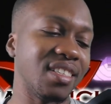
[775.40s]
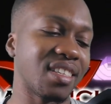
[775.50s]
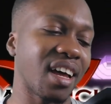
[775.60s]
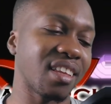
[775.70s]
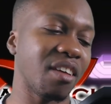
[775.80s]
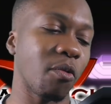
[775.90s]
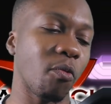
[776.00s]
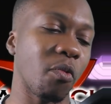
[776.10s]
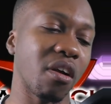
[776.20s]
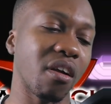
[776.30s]
that
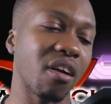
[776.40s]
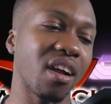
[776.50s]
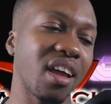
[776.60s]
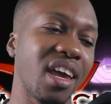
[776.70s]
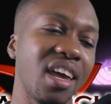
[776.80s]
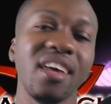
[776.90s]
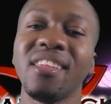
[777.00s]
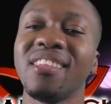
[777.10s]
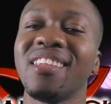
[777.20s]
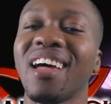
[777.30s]
we're
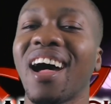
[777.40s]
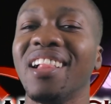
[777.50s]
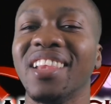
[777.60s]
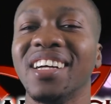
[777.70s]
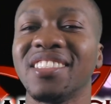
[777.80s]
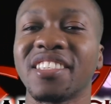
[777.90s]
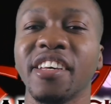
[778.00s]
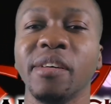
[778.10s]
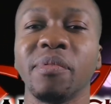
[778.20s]
in a landscape,